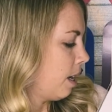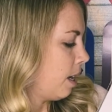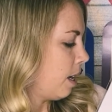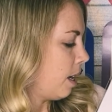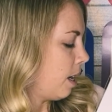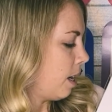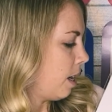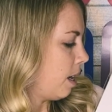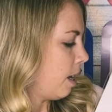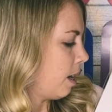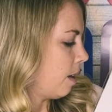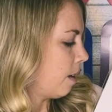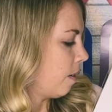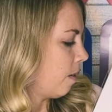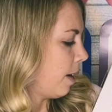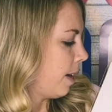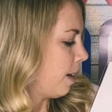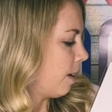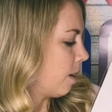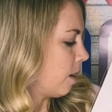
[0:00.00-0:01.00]
another
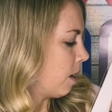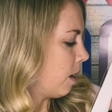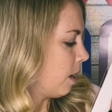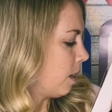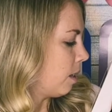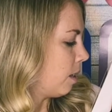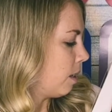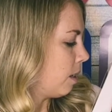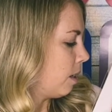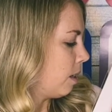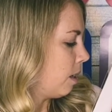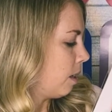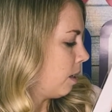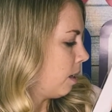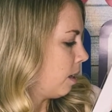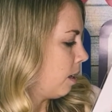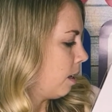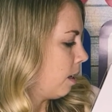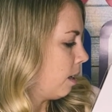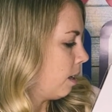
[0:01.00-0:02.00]
line across,
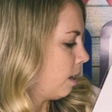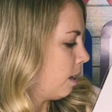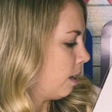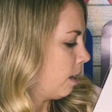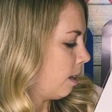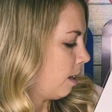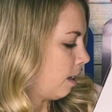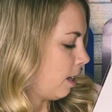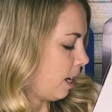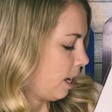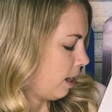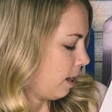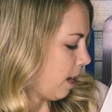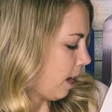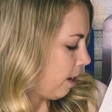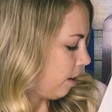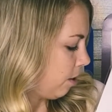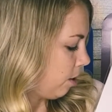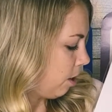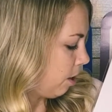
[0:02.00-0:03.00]
like
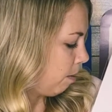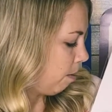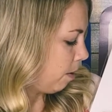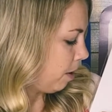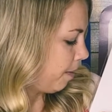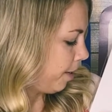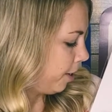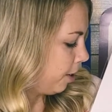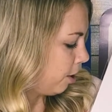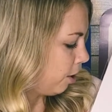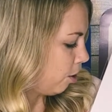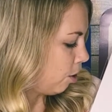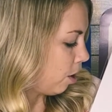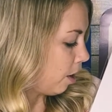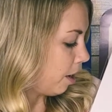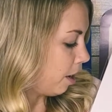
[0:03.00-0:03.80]
that. So pretty much they're drawing a